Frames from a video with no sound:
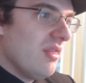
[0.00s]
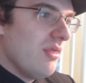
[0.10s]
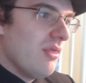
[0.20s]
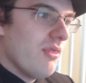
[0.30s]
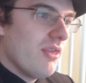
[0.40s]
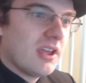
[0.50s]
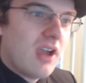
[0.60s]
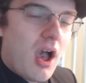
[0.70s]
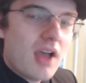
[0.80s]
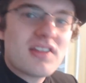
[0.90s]
The
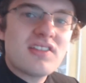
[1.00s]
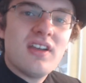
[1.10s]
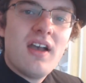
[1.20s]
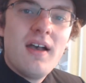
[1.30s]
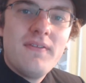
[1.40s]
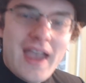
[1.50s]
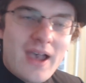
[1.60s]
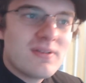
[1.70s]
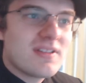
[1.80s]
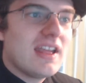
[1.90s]
cost of
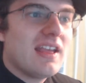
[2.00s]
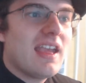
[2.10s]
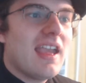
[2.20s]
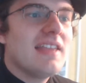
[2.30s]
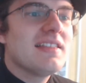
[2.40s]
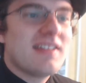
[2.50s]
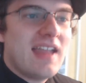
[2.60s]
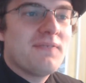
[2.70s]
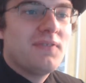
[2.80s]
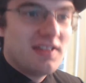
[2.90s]
housing in San
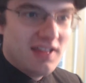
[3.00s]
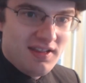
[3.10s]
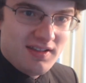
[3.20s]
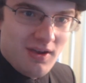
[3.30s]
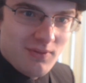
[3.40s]
Francisco.